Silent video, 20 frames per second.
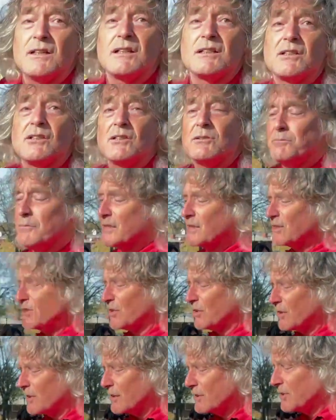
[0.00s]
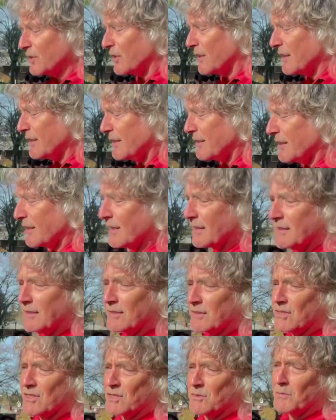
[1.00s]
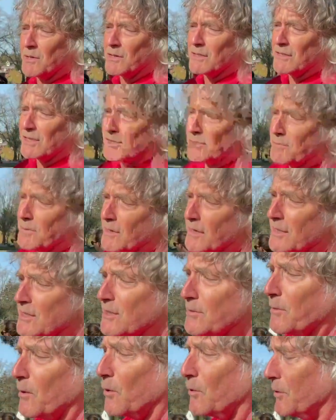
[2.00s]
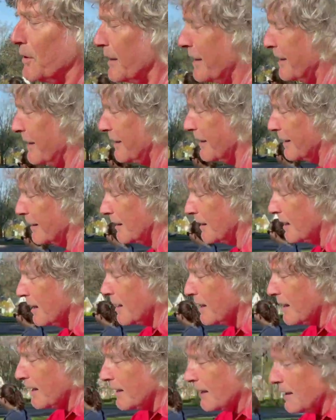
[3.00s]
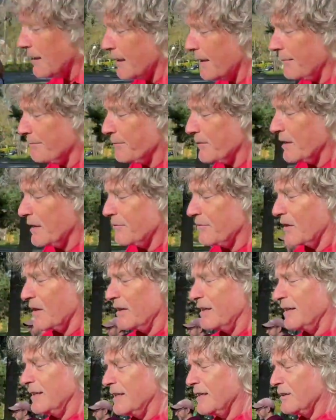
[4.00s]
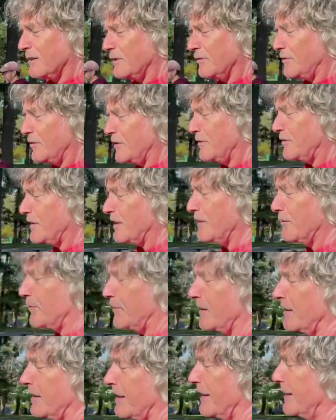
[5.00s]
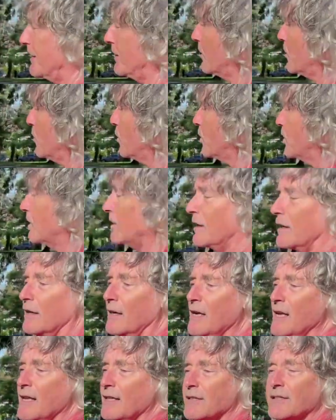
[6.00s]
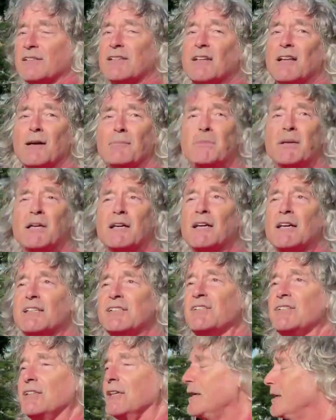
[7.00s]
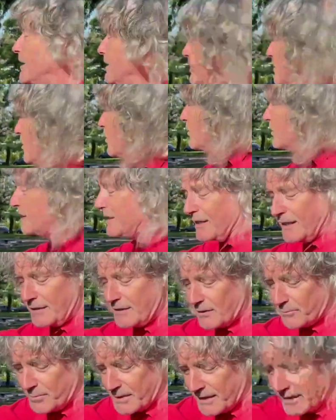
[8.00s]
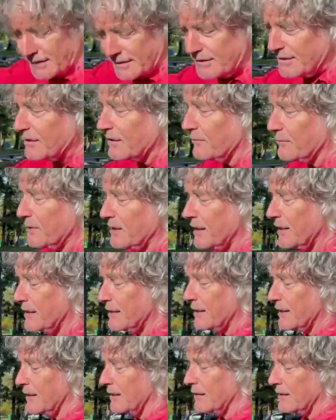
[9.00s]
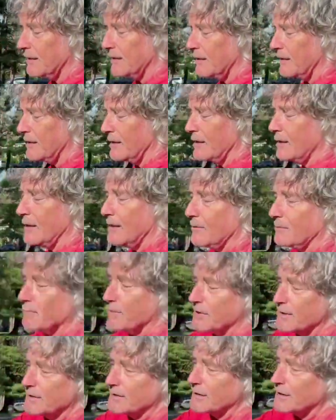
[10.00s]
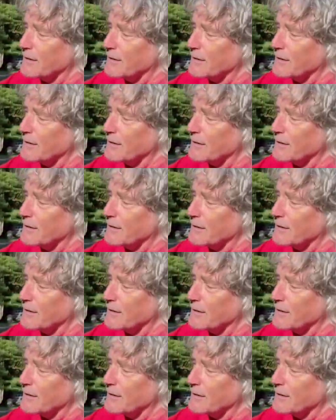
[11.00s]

a good measurer tries to get the smallest possible reading. I've got it down to 15 feet 8 1/4. The sloppy guys don't take the pains that I'm taking, but